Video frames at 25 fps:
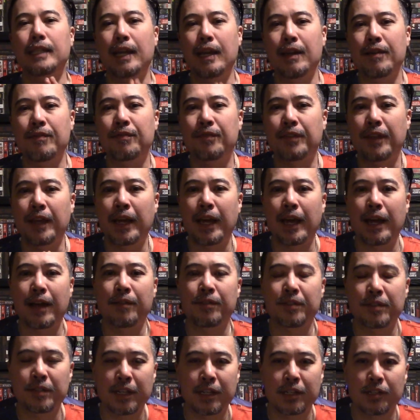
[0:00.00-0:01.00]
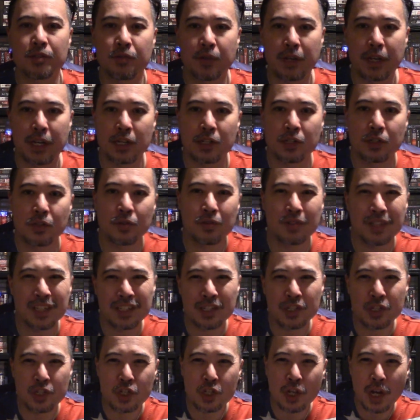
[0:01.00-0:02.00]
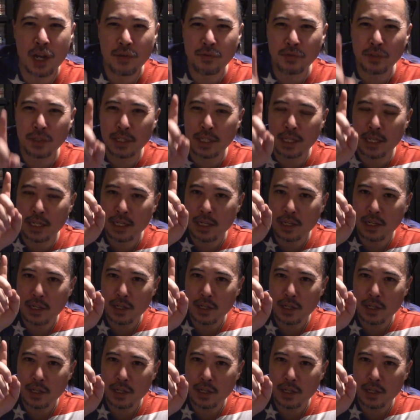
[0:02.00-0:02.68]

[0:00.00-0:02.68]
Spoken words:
if they have sensory issues, it's generally